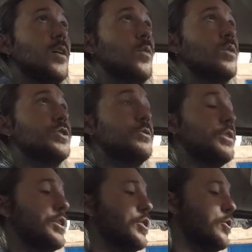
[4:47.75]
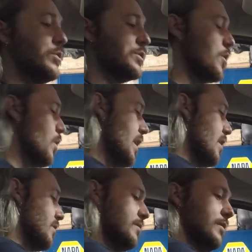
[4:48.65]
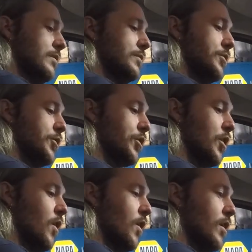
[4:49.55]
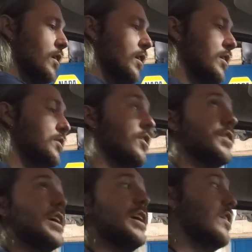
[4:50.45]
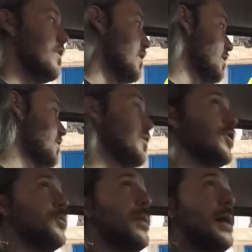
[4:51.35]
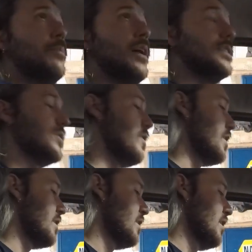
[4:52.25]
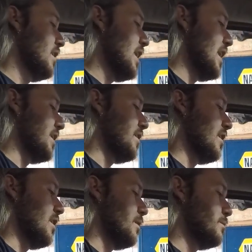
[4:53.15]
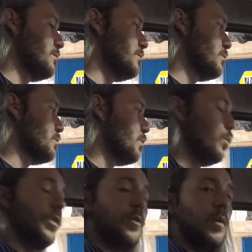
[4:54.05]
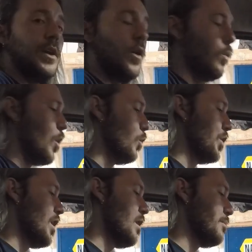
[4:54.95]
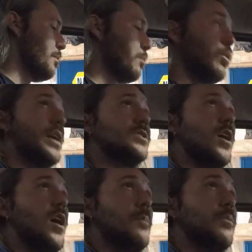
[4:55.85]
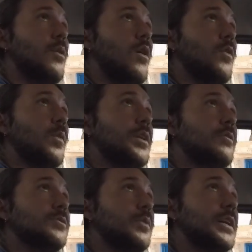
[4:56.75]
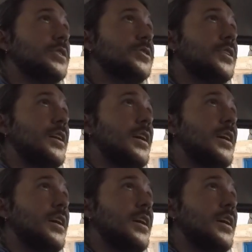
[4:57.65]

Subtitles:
What you can do is go out to your car, turn the key on, turn your map lights on, and with the window rolled up, press up on the window switch,